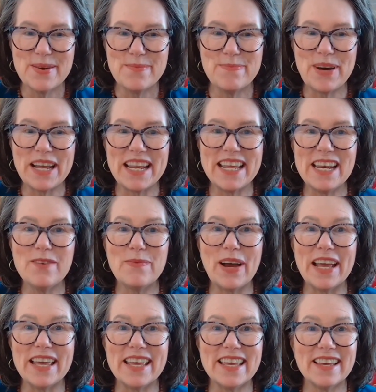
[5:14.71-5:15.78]
But
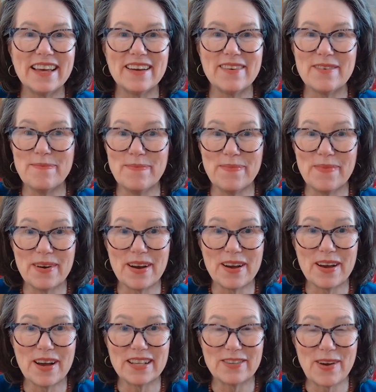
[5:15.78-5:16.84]
anyway,
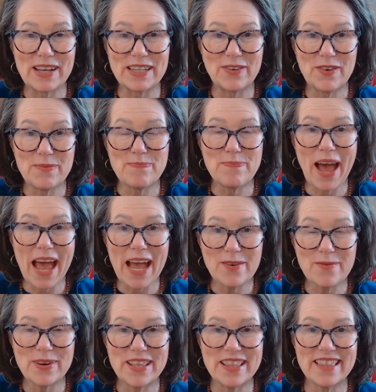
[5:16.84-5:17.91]
so I started
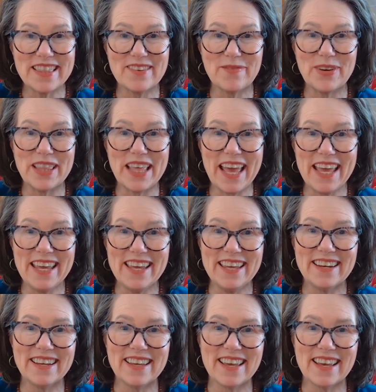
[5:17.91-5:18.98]
back with
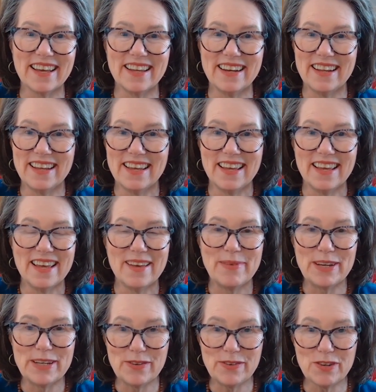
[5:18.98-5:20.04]
hanging again. My
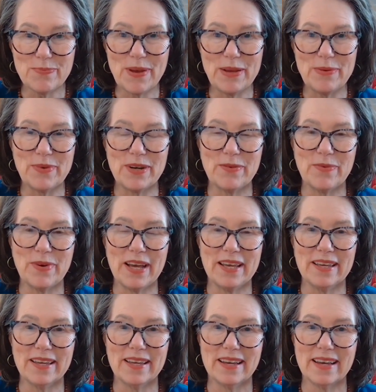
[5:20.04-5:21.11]
shoulder pain went
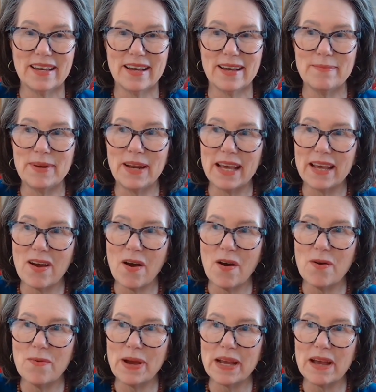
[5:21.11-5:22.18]
away. I'm like,
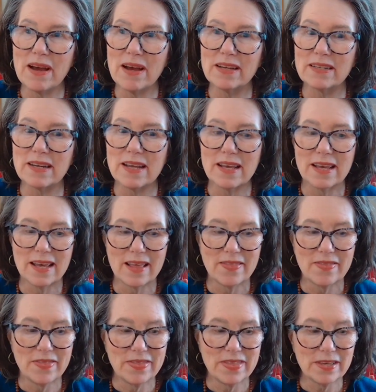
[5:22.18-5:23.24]
oh my gosh,
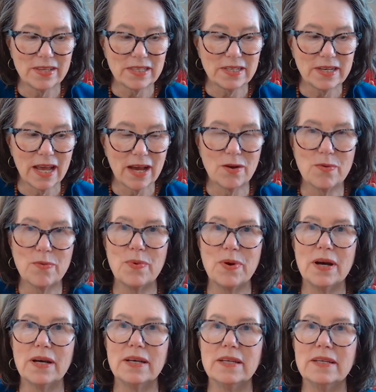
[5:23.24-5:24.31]
this now
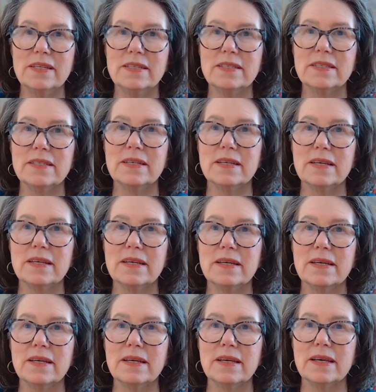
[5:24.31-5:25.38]
was
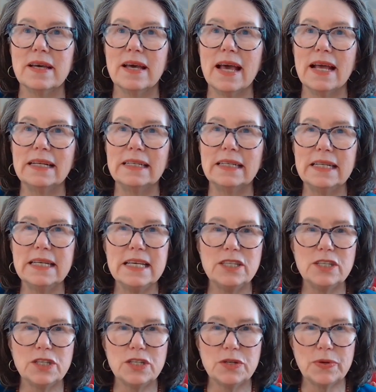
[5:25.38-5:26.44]
at
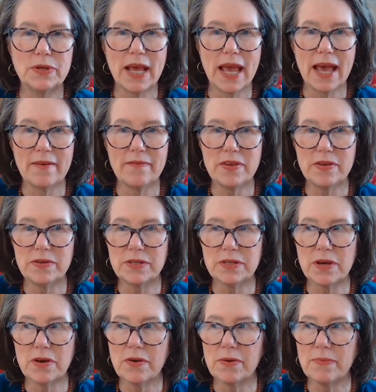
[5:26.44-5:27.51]
least 2.5 years
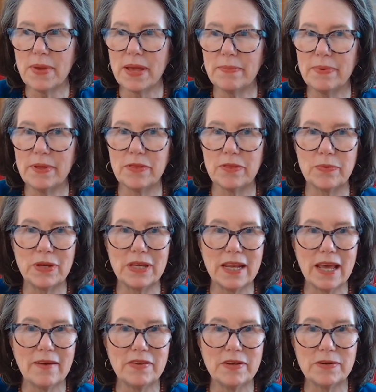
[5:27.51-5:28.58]
ago. It may have been
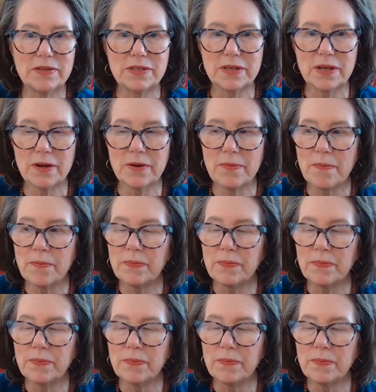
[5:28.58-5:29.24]
3.5 years ago.